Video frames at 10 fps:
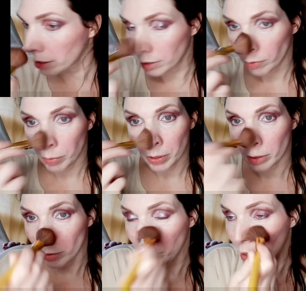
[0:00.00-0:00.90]
because I want to put a
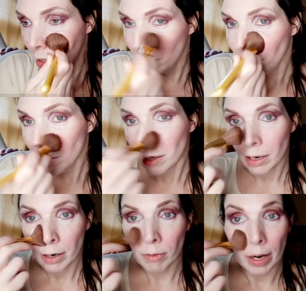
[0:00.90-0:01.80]
little bit
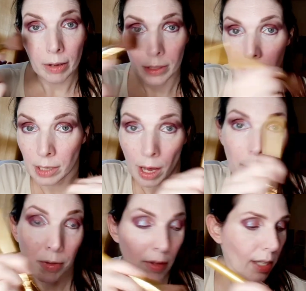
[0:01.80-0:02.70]
around the
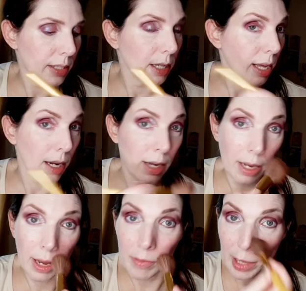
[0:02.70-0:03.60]
top of this to kind of
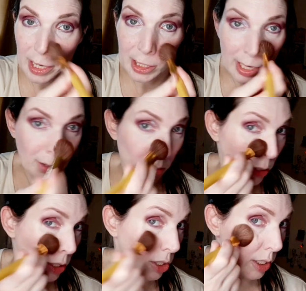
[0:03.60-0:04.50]
cut out the eyeshadow
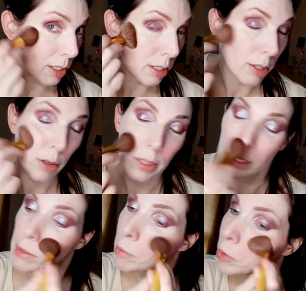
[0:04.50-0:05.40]
look to just, you know,
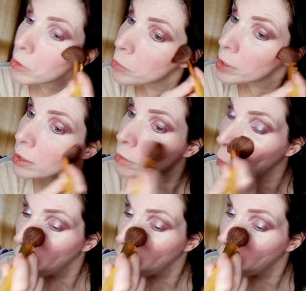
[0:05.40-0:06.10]
clean it up a little bit.